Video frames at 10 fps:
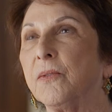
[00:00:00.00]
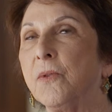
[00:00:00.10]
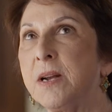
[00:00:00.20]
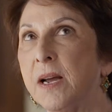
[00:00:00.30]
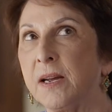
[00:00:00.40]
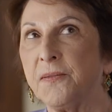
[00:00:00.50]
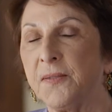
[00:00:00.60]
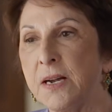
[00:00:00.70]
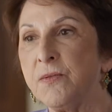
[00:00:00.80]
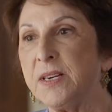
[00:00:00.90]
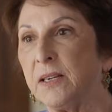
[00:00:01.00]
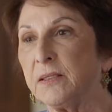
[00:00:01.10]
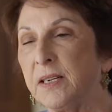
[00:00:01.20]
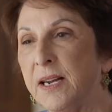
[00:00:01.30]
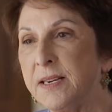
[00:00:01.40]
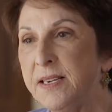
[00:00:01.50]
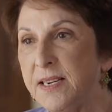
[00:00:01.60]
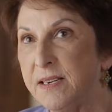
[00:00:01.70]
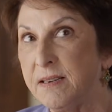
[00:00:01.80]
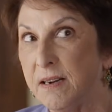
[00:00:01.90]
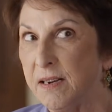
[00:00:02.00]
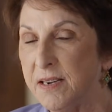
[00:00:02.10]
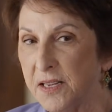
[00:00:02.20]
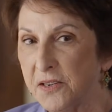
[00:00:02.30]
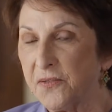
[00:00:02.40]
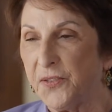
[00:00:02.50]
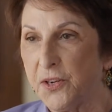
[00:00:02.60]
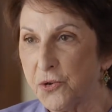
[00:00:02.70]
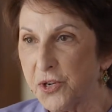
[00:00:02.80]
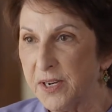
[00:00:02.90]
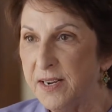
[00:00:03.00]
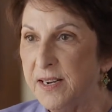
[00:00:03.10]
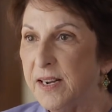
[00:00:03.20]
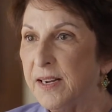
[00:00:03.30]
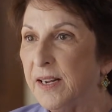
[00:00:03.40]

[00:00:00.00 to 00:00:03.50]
When I found out that I needed another fusion,